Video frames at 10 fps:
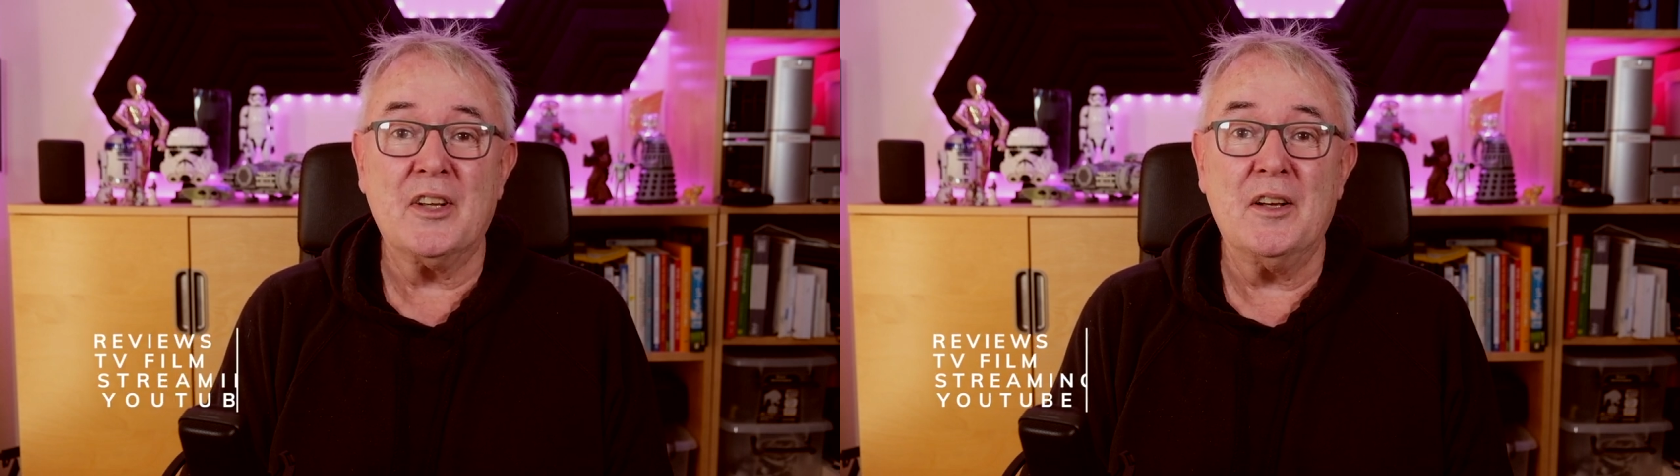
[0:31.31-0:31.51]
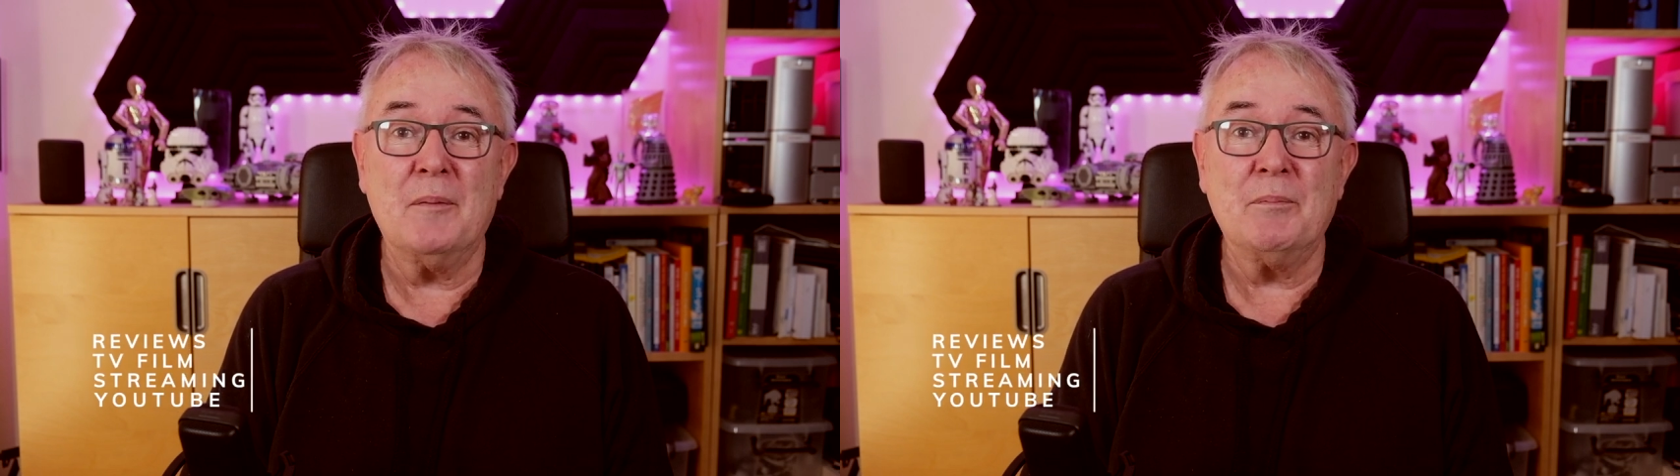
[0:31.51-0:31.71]

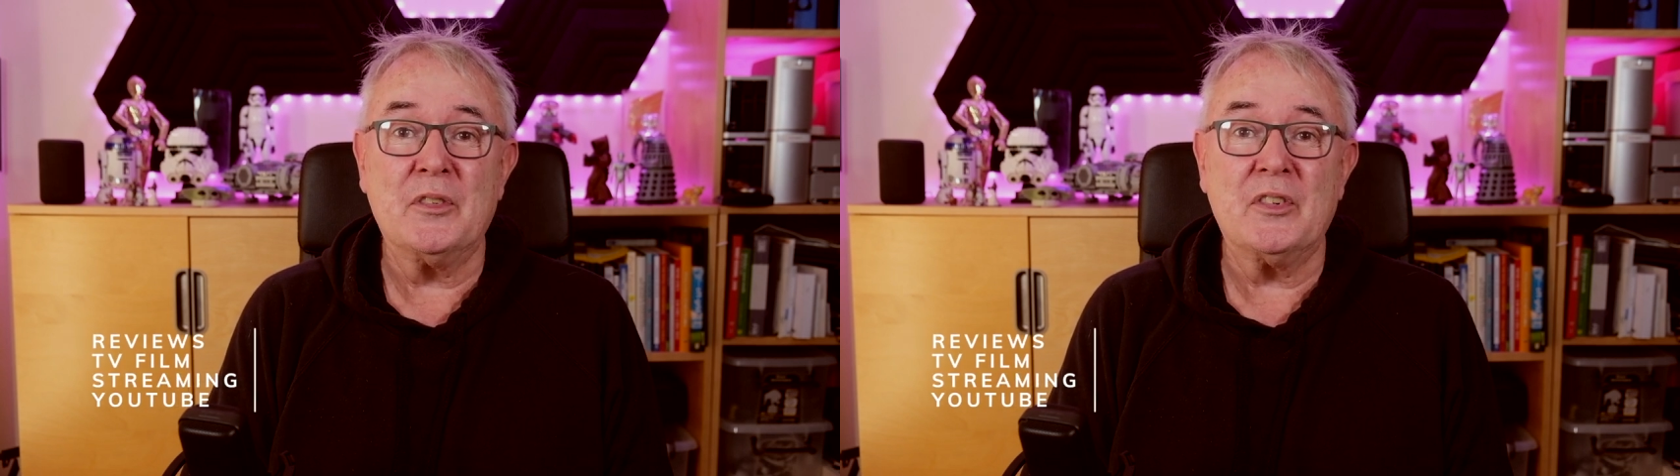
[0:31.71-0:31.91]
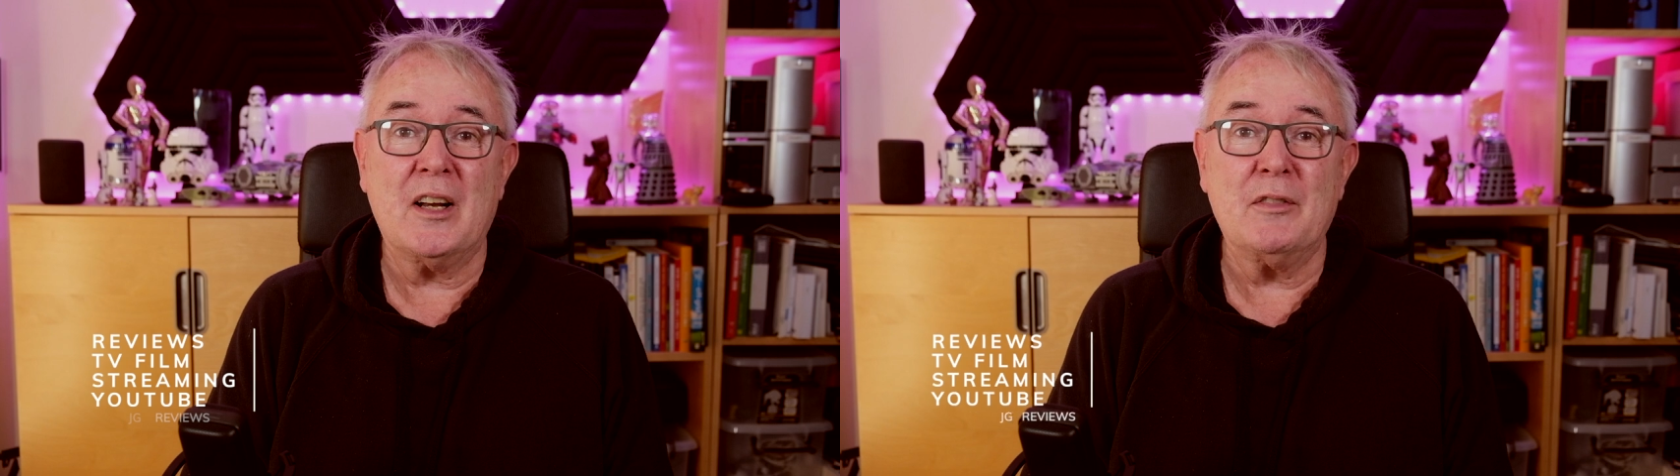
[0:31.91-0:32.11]
some
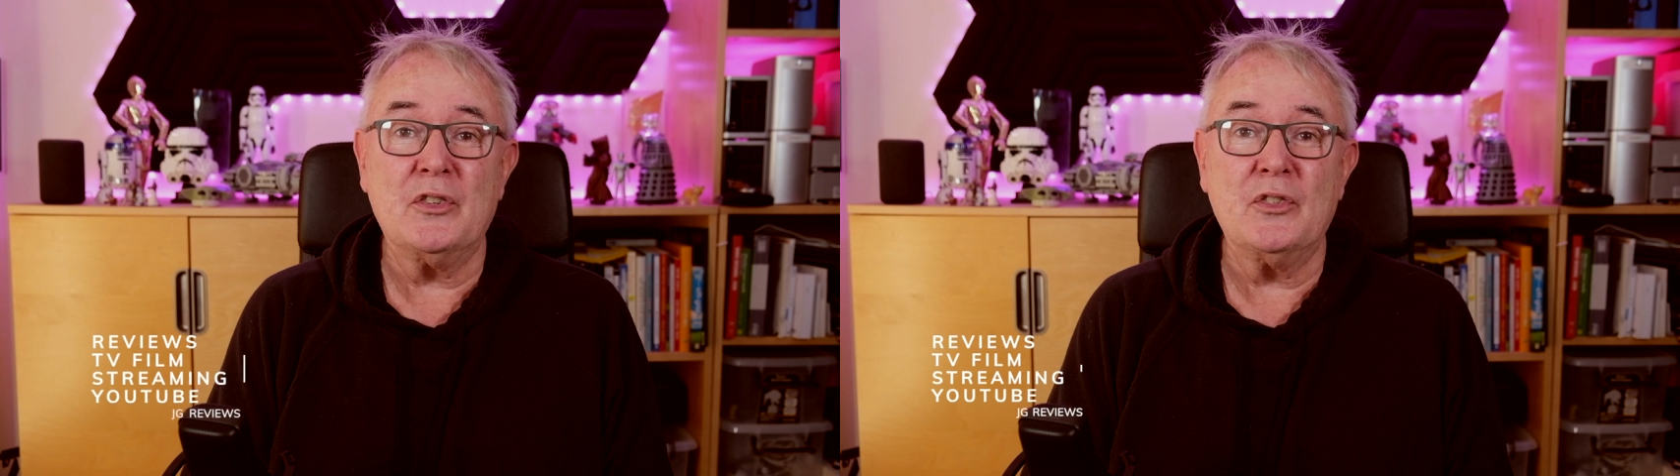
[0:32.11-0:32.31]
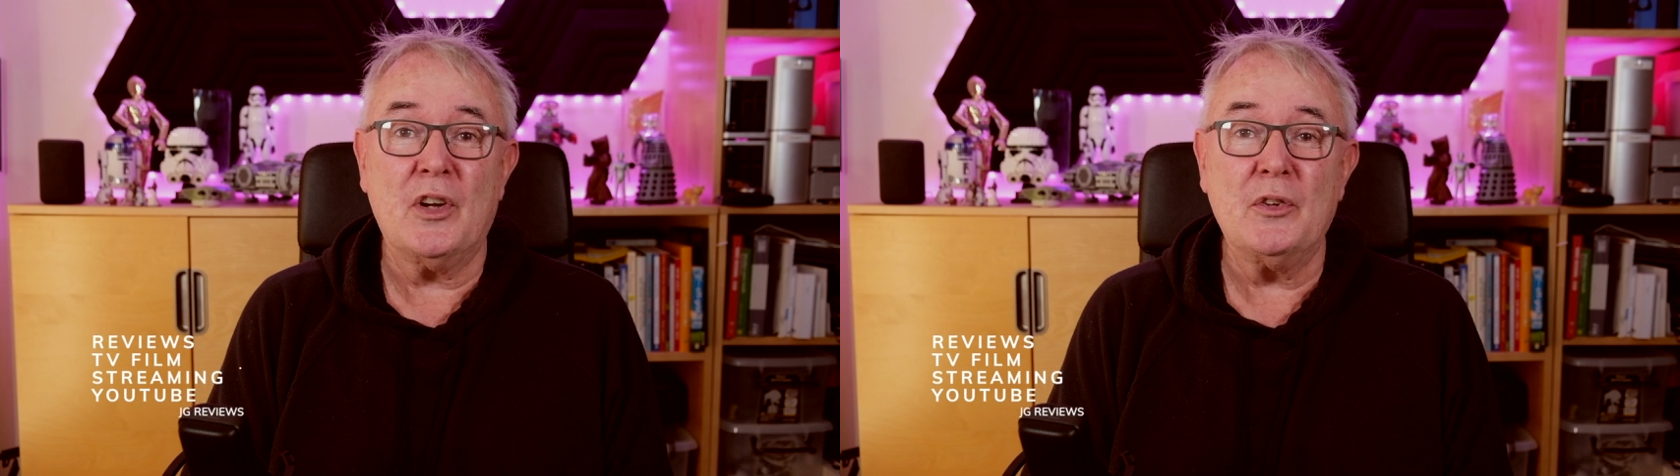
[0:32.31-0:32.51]

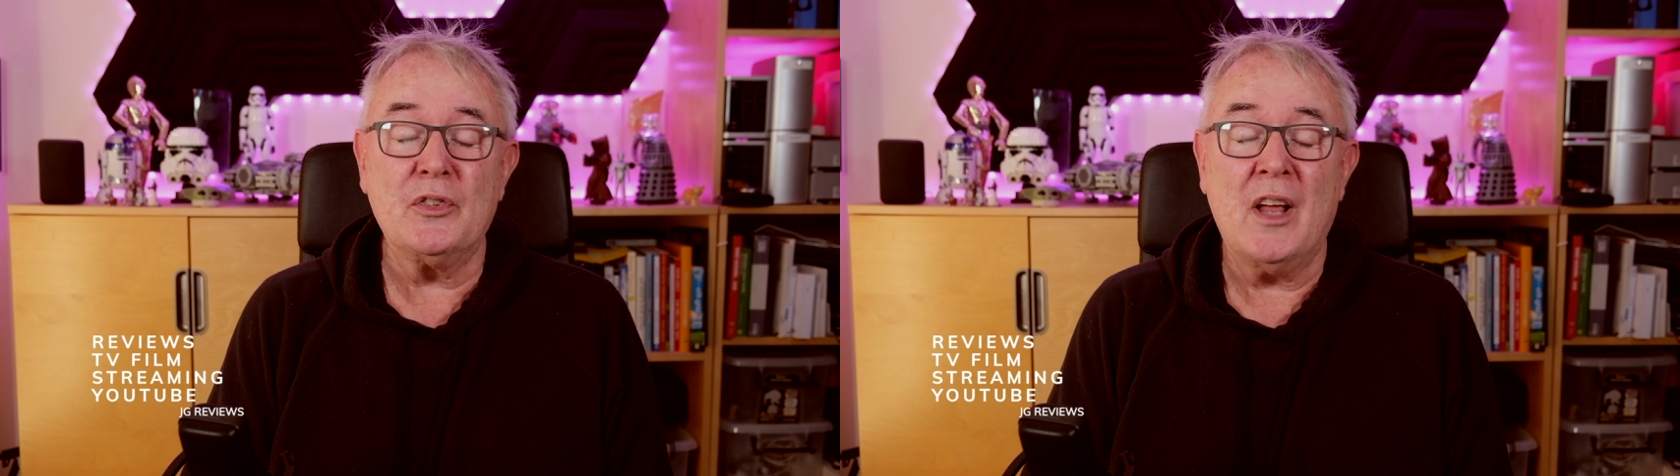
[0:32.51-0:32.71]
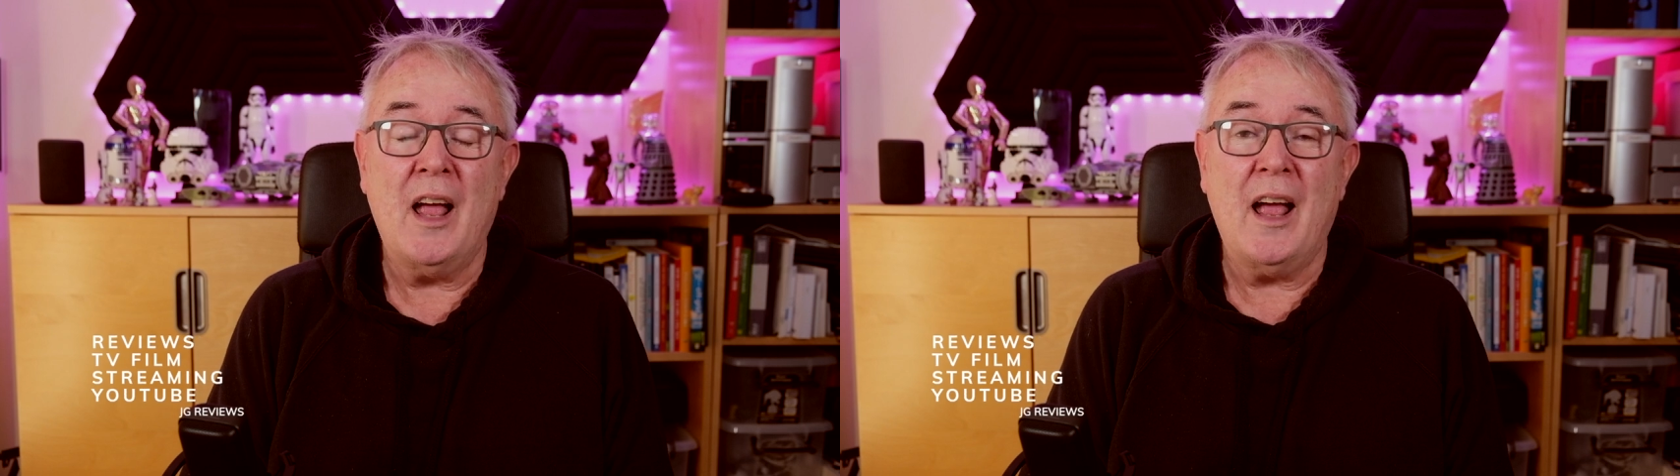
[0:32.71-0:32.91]
television shows,